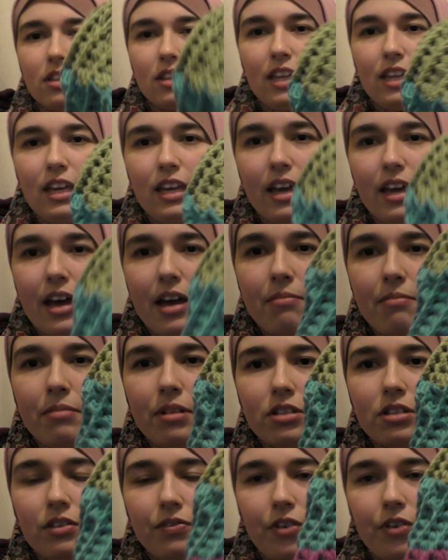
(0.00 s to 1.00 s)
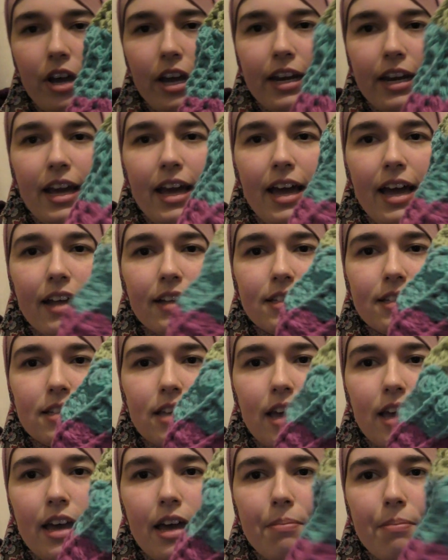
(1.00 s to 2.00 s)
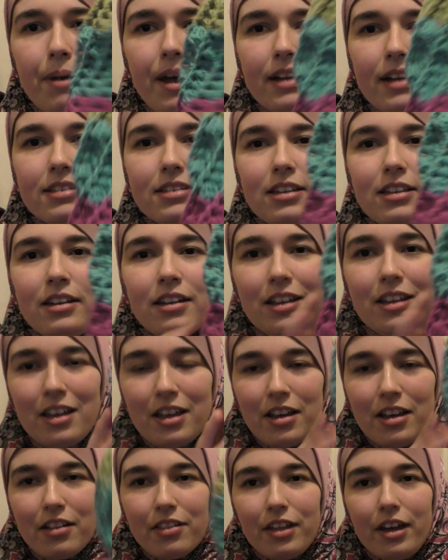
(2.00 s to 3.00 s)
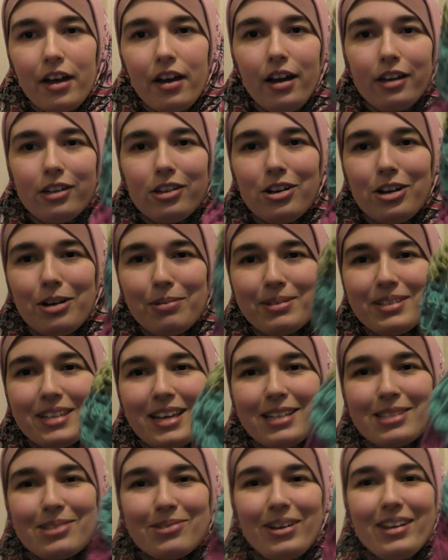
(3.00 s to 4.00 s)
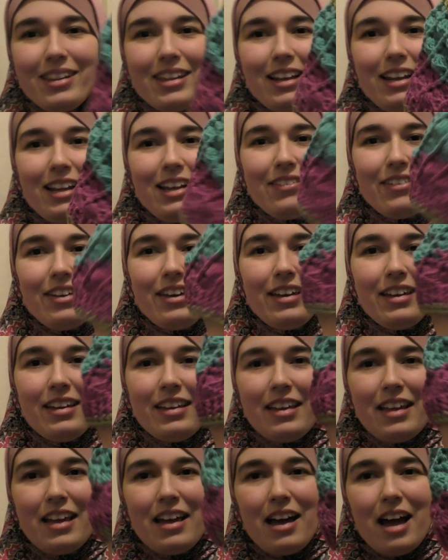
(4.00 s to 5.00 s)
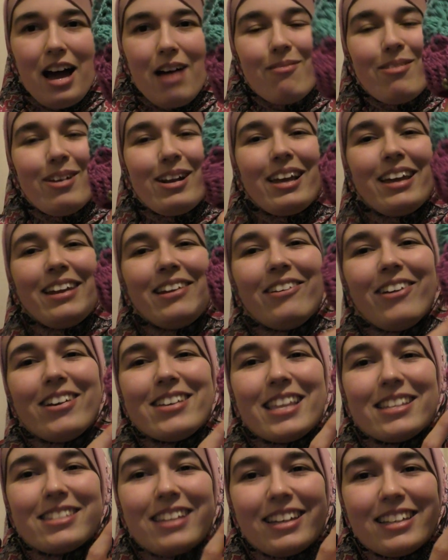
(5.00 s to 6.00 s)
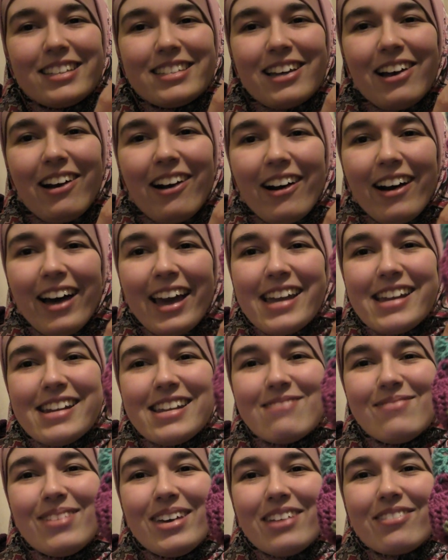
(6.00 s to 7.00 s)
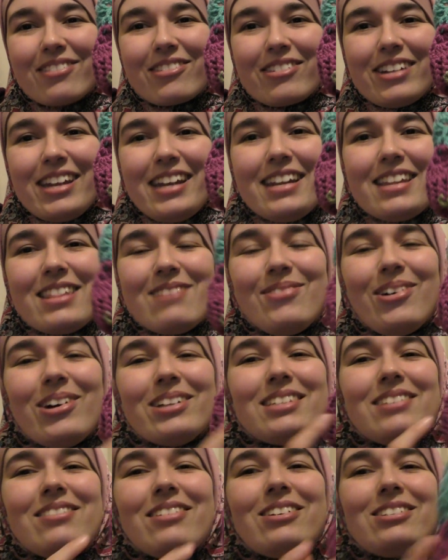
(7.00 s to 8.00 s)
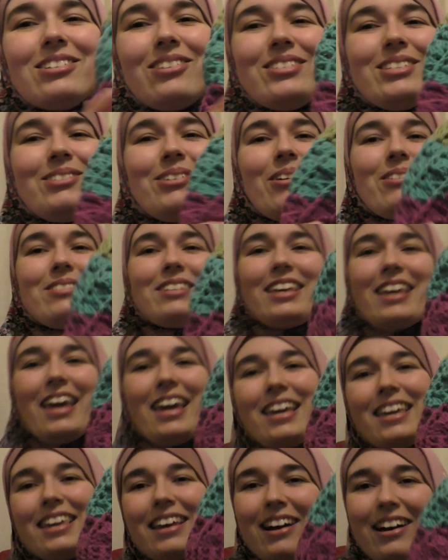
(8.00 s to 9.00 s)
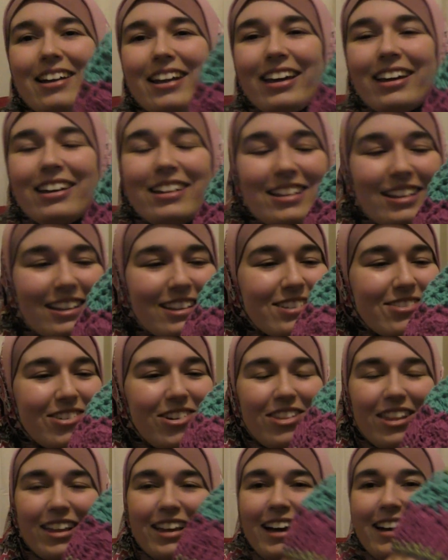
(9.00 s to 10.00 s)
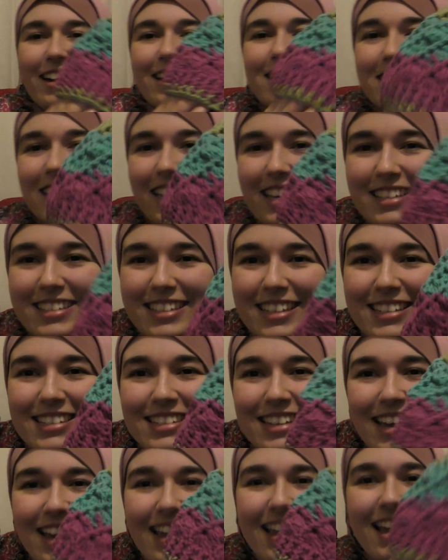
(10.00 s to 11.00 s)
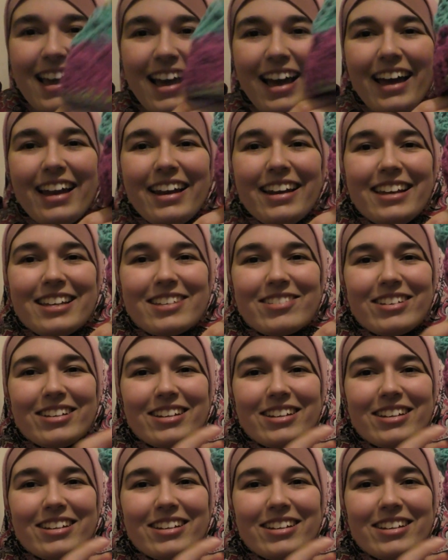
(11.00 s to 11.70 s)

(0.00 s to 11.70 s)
the Divine Hat pattern that I got obsessed with. I love it. I'm really annoyed there's a tiny bit of green at the bottom, because obviously where it's a cake yarn I couldn't control the colour changes, and literally